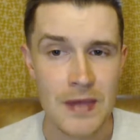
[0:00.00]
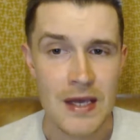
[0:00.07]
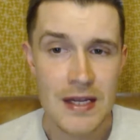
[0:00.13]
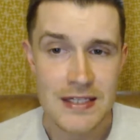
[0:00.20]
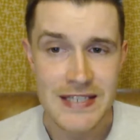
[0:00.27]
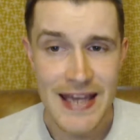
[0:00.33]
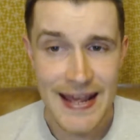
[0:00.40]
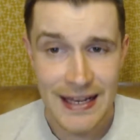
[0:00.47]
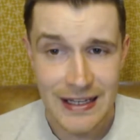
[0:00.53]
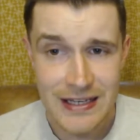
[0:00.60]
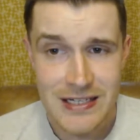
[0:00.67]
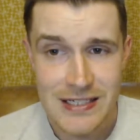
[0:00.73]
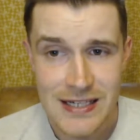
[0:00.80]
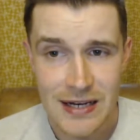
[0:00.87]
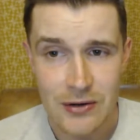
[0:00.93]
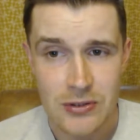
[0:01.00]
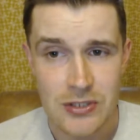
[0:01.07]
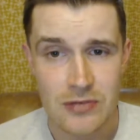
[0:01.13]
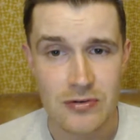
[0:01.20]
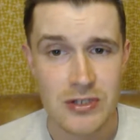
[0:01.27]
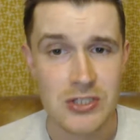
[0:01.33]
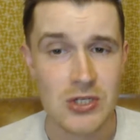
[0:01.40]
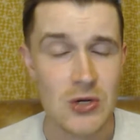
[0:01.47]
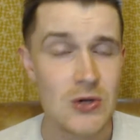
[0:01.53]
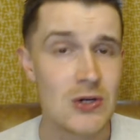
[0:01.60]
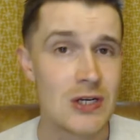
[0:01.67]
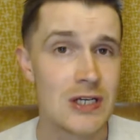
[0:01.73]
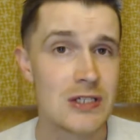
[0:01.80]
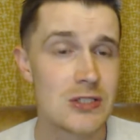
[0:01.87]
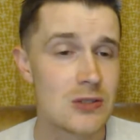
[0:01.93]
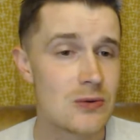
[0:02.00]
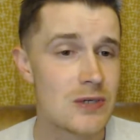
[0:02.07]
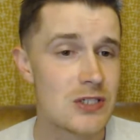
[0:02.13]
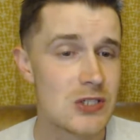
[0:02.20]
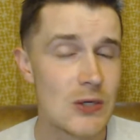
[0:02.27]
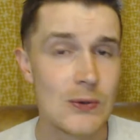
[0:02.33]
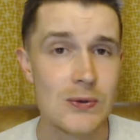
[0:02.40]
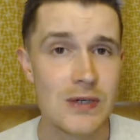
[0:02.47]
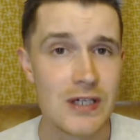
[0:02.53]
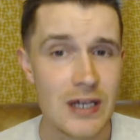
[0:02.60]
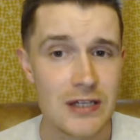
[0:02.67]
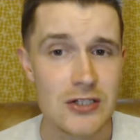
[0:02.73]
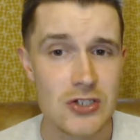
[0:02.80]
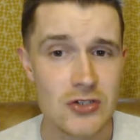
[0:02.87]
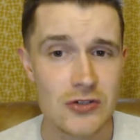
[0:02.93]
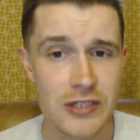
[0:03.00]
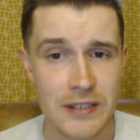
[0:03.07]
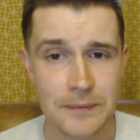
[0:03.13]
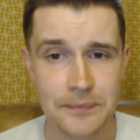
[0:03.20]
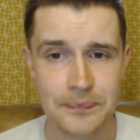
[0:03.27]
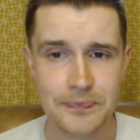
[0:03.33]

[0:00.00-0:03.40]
Tell us how to return it to its own country."